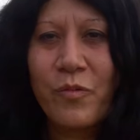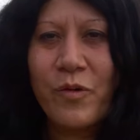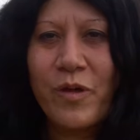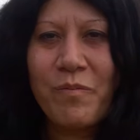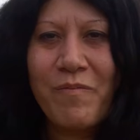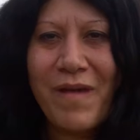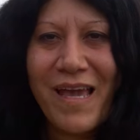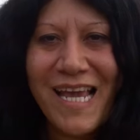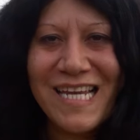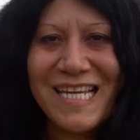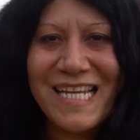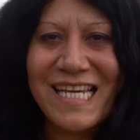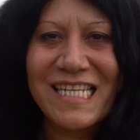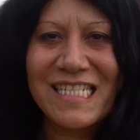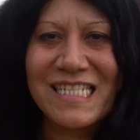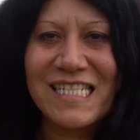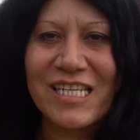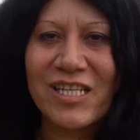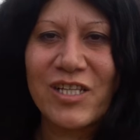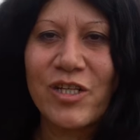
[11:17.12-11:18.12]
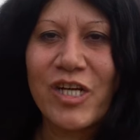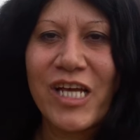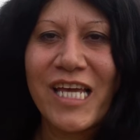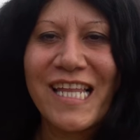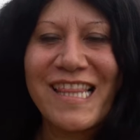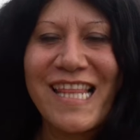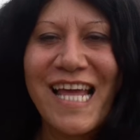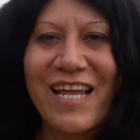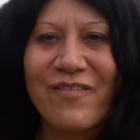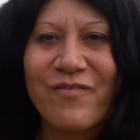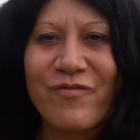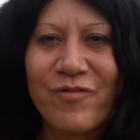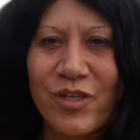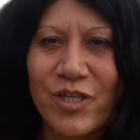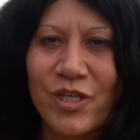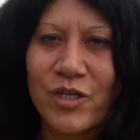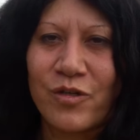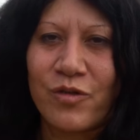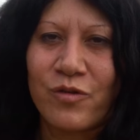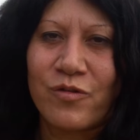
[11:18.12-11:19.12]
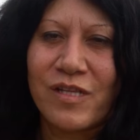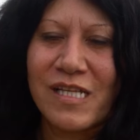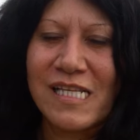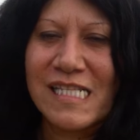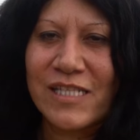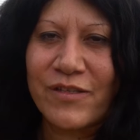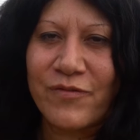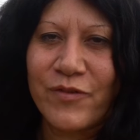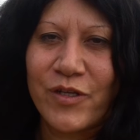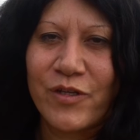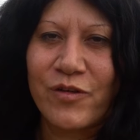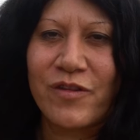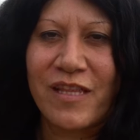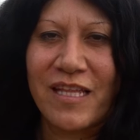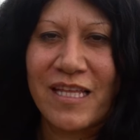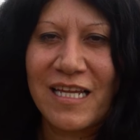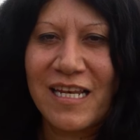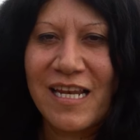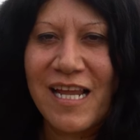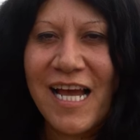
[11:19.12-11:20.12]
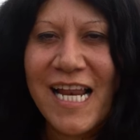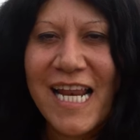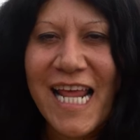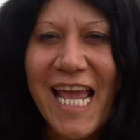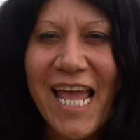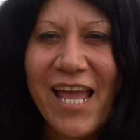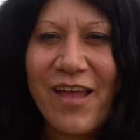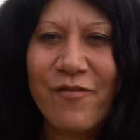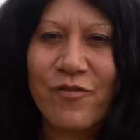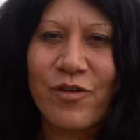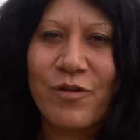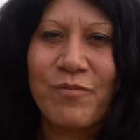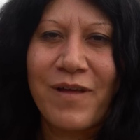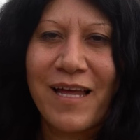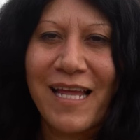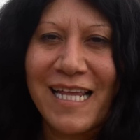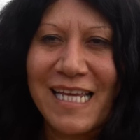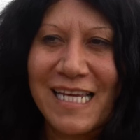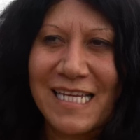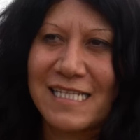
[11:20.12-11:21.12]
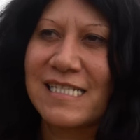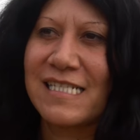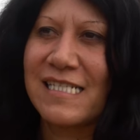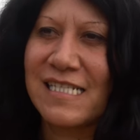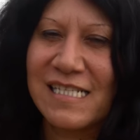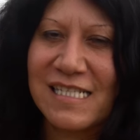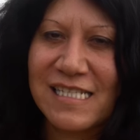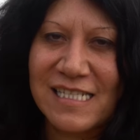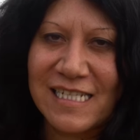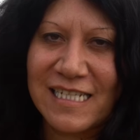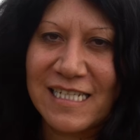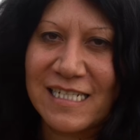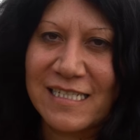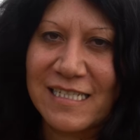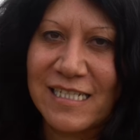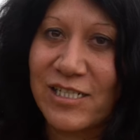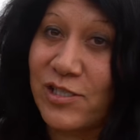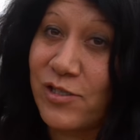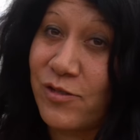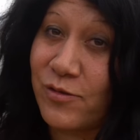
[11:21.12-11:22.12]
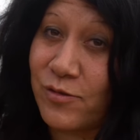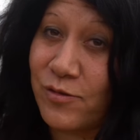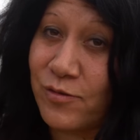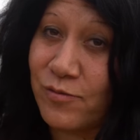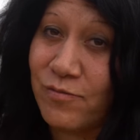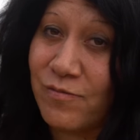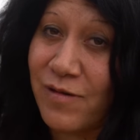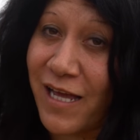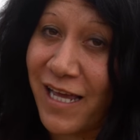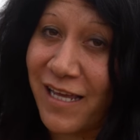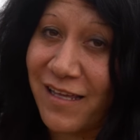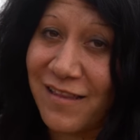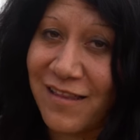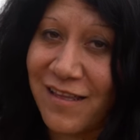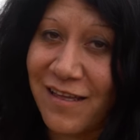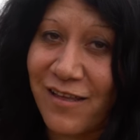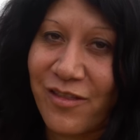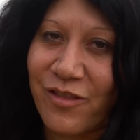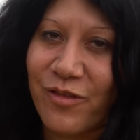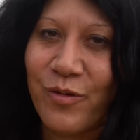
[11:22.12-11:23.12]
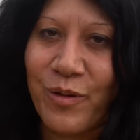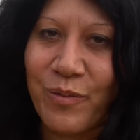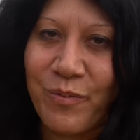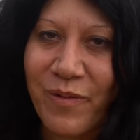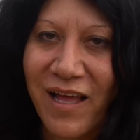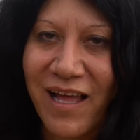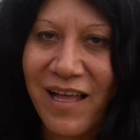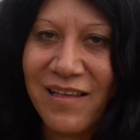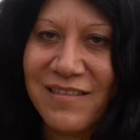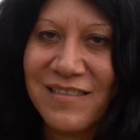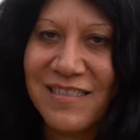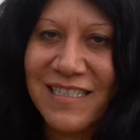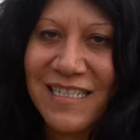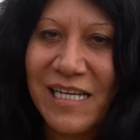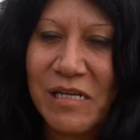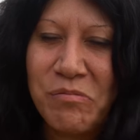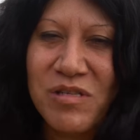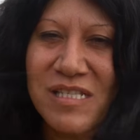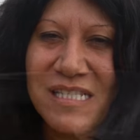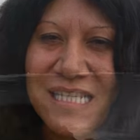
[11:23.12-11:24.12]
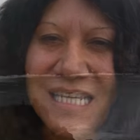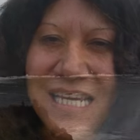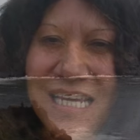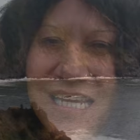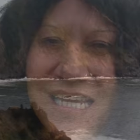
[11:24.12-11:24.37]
we made it. Look at that view. This is a view that not everybody gets to see unless you hike the three miles to come see